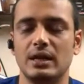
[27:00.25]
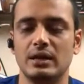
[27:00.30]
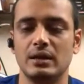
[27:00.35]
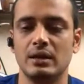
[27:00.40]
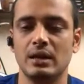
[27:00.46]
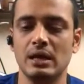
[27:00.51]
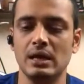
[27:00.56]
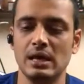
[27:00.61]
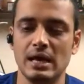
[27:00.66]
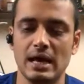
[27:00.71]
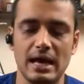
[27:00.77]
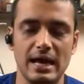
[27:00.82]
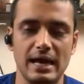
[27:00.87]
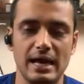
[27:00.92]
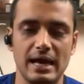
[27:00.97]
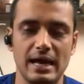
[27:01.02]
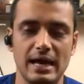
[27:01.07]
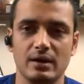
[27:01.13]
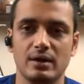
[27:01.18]
and then
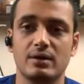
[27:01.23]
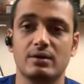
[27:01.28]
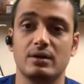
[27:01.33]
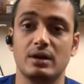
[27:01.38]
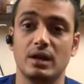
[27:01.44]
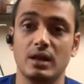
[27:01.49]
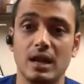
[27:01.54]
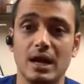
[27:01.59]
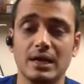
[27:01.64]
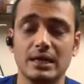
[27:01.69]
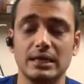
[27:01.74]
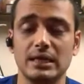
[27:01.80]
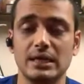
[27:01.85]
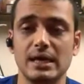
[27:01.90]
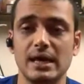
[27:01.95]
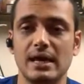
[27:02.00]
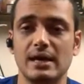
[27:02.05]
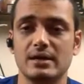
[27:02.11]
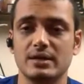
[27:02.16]
I
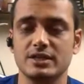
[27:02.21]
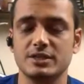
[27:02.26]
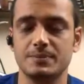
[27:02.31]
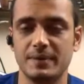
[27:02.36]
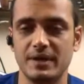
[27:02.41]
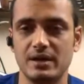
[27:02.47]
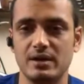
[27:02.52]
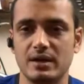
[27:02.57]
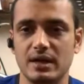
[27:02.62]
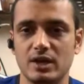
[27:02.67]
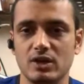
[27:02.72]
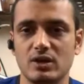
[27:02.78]
luckily I had a spare